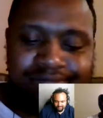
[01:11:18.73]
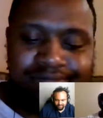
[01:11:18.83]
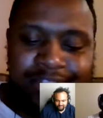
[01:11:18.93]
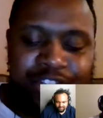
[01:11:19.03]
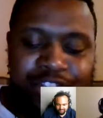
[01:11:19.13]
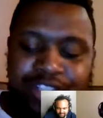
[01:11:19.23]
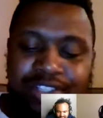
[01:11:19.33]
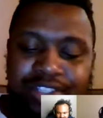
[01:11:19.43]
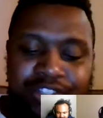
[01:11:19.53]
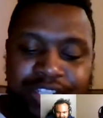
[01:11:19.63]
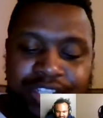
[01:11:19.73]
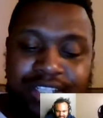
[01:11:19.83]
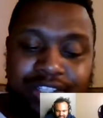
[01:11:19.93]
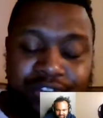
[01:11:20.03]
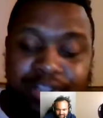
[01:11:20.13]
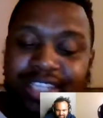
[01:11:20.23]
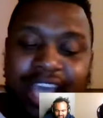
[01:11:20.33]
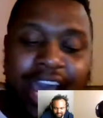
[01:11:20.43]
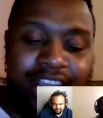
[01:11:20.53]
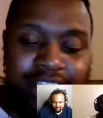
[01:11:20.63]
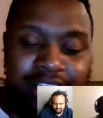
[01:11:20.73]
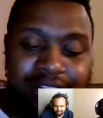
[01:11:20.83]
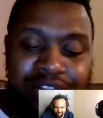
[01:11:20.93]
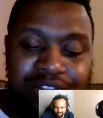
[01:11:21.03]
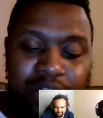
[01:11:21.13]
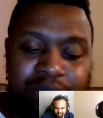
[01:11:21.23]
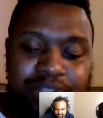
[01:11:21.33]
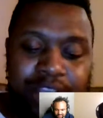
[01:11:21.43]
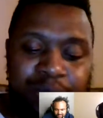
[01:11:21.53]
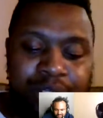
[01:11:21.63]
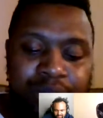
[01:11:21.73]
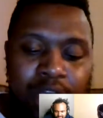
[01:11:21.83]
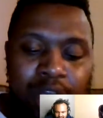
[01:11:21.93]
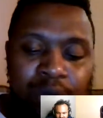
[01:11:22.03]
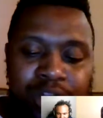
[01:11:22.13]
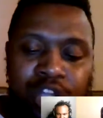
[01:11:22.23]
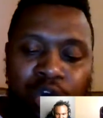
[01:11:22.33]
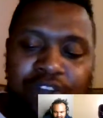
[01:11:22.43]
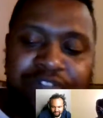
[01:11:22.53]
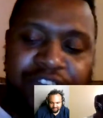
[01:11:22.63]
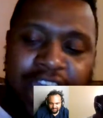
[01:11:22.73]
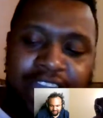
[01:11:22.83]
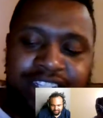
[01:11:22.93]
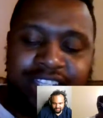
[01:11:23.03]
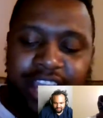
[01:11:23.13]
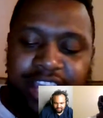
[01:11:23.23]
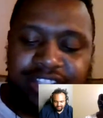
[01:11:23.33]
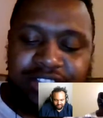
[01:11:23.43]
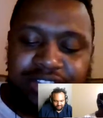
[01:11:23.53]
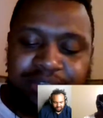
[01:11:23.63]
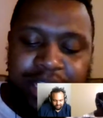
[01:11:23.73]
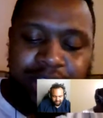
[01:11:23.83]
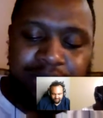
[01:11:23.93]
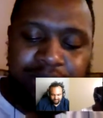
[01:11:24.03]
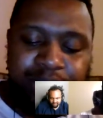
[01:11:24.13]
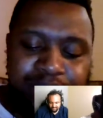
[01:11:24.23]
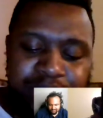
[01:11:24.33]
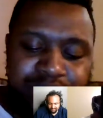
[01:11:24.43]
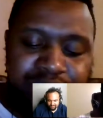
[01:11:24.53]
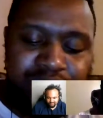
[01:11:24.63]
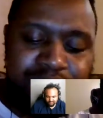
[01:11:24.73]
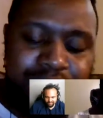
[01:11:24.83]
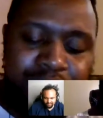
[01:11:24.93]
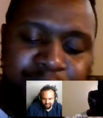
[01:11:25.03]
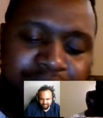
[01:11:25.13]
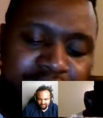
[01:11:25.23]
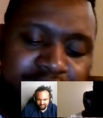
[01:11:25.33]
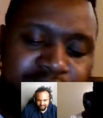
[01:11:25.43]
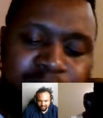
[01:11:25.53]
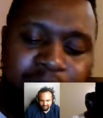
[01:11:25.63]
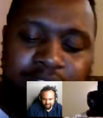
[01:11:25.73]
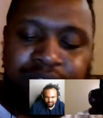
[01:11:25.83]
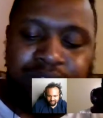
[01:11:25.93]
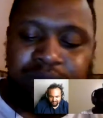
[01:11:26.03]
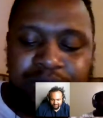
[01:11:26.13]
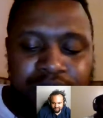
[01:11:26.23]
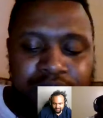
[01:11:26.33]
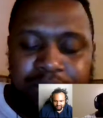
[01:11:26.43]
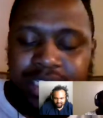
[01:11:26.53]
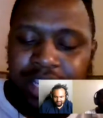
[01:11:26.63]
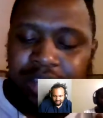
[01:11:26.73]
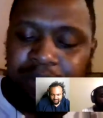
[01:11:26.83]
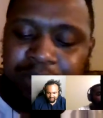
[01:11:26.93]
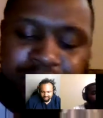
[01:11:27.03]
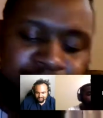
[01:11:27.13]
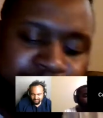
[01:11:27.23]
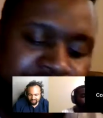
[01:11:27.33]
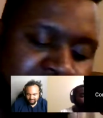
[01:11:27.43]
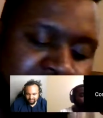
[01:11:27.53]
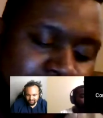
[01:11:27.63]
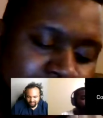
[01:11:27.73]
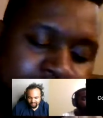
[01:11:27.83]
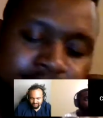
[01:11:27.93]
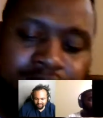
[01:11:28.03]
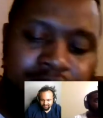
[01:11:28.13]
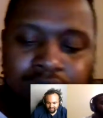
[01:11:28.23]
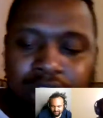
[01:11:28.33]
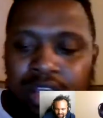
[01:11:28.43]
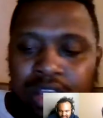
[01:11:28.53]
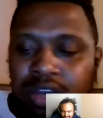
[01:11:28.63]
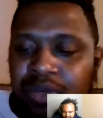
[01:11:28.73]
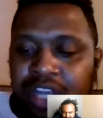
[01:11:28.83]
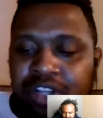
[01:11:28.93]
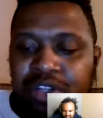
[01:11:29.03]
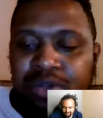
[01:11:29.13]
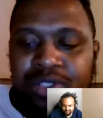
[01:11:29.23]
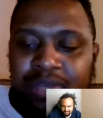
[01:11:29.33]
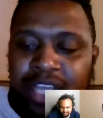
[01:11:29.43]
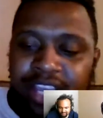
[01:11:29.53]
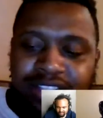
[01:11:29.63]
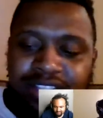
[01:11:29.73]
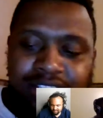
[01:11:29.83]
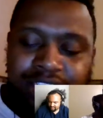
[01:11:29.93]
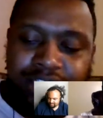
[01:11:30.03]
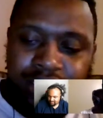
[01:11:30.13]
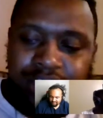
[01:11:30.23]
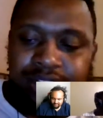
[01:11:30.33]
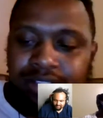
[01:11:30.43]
Streets got to eat. You know what I'm saying? We glorify these gangsters, man. We you know what I'm saying? We hang around them. You know what I'm saying? But then we get mad when they do some gangster shit.